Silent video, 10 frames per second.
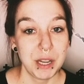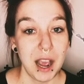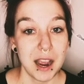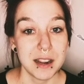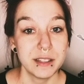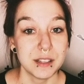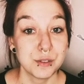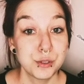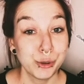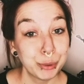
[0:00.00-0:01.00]
because
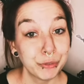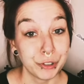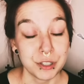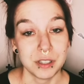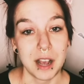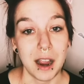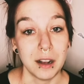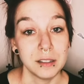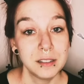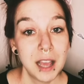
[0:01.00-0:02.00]
it's super
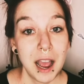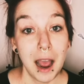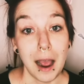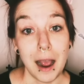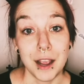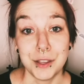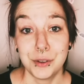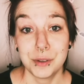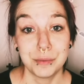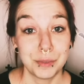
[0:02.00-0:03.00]
versatile. You
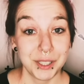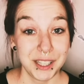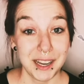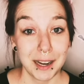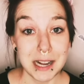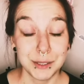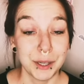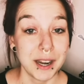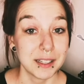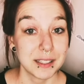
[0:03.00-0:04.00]
can really
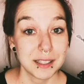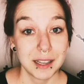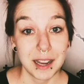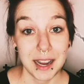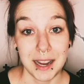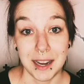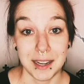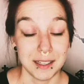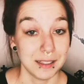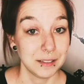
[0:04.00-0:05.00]
color it
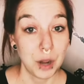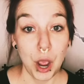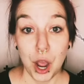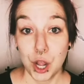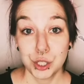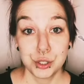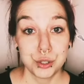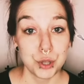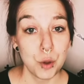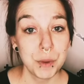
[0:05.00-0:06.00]
in
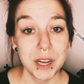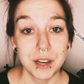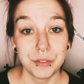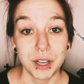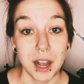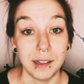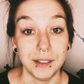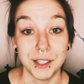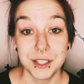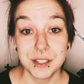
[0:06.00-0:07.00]
so many different
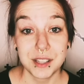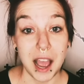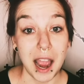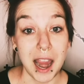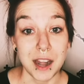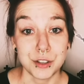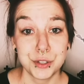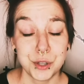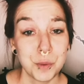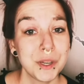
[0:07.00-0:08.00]
colors and
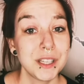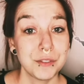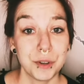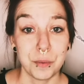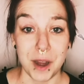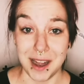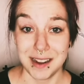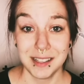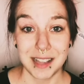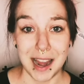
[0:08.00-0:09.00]
so many different ways,